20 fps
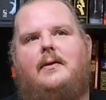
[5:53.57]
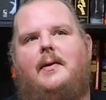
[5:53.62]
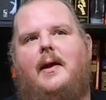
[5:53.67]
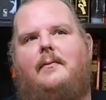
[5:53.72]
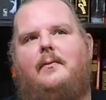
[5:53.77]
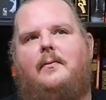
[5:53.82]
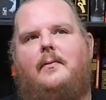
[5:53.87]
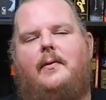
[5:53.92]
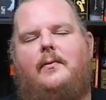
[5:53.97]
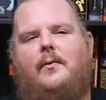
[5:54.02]
you
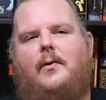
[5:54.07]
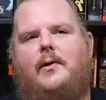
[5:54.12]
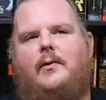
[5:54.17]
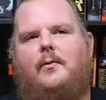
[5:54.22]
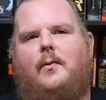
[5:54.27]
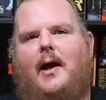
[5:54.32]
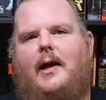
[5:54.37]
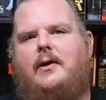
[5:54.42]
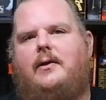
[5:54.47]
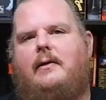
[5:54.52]
might
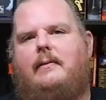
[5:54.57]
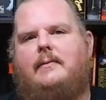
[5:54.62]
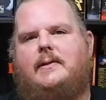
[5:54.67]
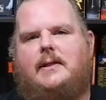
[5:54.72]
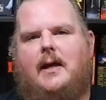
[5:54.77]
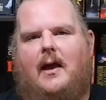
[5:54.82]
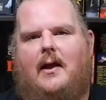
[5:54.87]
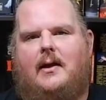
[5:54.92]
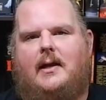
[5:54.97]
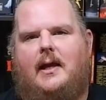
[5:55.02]
wonder, why are you
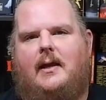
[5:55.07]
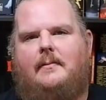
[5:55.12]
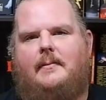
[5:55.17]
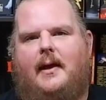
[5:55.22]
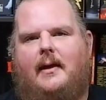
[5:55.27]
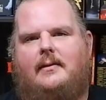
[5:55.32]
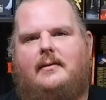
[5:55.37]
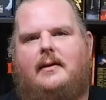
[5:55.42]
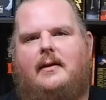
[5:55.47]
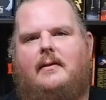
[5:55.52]
even talking
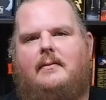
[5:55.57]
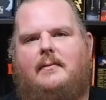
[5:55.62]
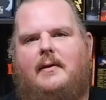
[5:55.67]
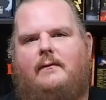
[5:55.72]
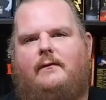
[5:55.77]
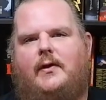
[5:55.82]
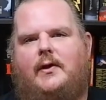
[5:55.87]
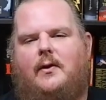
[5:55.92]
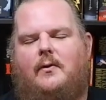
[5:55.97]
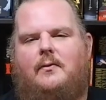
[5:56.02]
about them
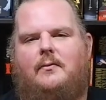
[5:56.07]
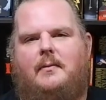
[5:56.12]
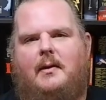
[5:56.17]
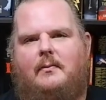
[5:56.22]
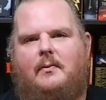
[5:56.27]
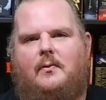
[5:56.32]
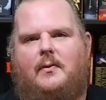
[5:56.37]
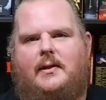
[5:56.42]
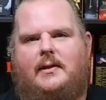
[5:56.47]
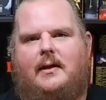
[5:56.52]
if you don't
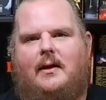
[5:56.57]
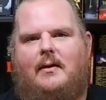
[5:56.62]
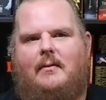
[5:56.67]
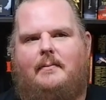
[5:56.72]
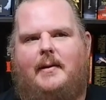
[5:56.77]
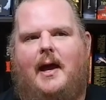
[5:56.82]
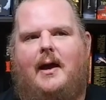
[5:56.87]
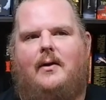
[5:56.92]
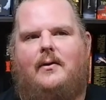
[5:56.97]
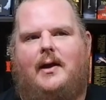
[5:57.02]
remember what they're
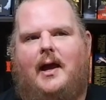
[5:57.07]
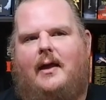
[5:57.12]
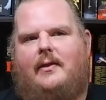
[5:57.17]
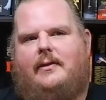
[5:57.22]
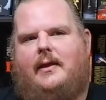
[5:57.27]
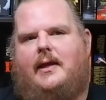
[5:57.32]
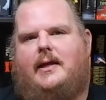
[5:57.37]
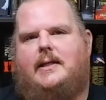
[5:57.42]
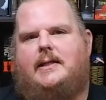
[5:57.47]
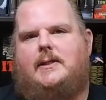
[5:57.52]
about? I
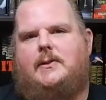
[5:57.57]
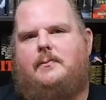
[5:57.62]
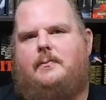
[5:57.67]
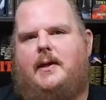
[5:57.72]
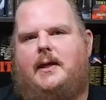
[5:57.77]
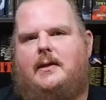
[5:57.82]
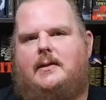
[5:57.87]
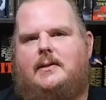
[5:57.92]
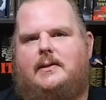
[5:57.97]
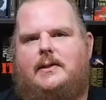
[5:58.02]
think it
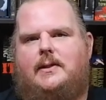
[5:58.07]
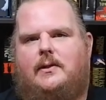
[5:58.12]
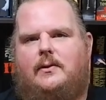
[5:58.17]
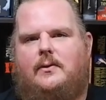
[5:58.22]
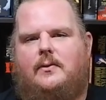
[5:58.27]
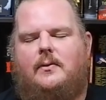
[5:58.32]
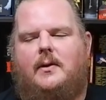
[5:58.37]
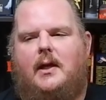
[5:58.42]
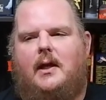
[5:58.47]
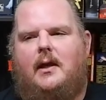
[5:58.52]
speaks
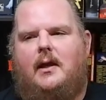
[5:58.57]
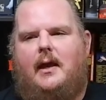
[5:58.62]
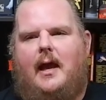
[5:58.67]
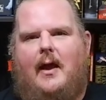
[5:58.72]
to